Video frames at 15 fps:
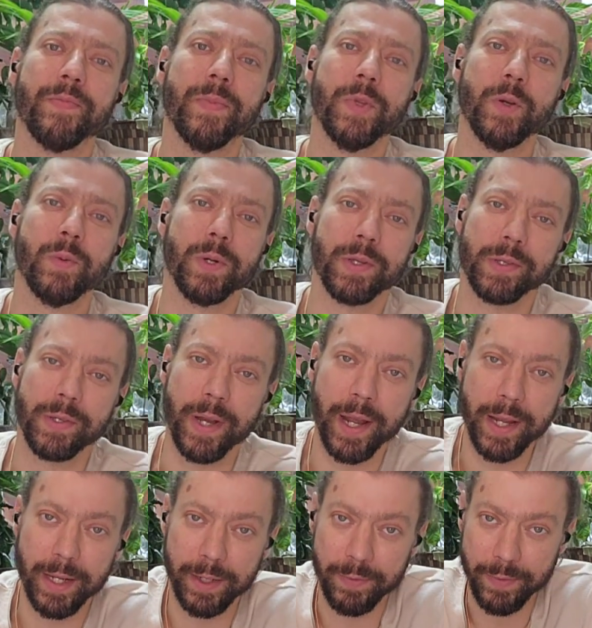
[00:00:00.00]
There was a
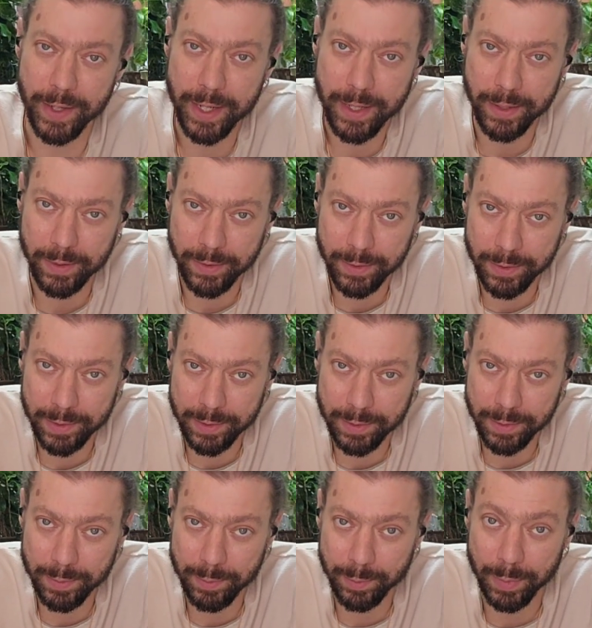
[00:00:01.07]
negative ego,
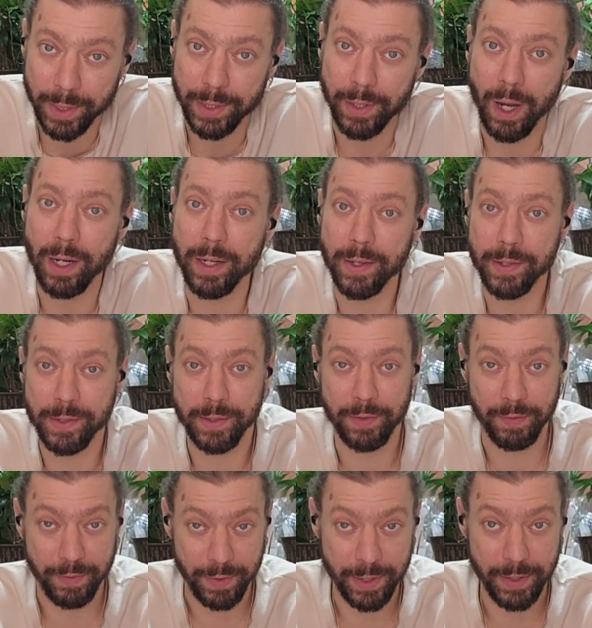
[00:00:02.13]
but not as
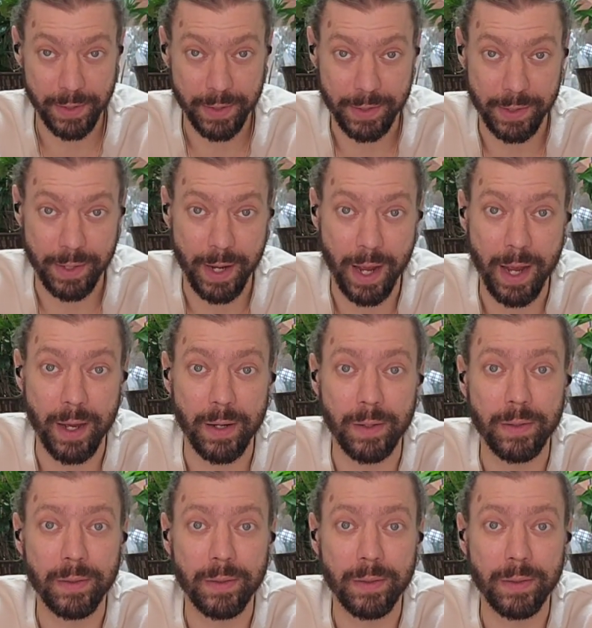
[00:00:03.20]
severe as now.